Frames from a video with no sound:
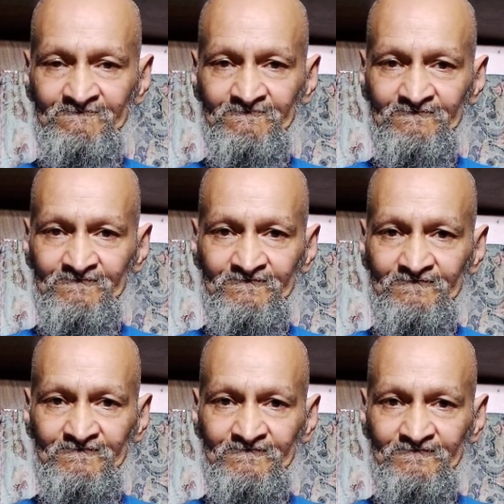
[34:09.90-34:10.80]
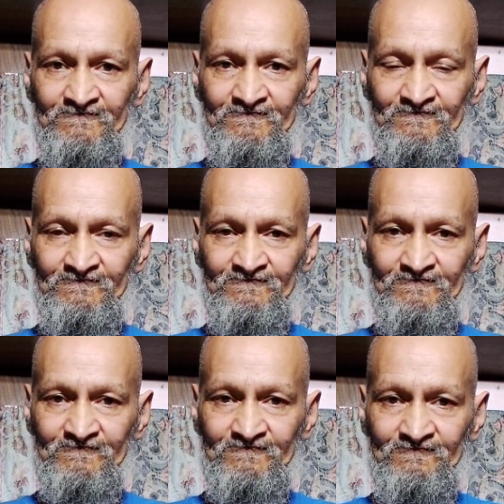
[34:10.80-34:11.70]

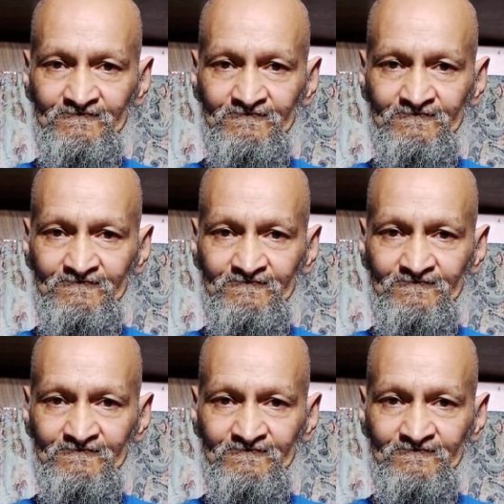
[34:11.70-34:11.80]
[no speech]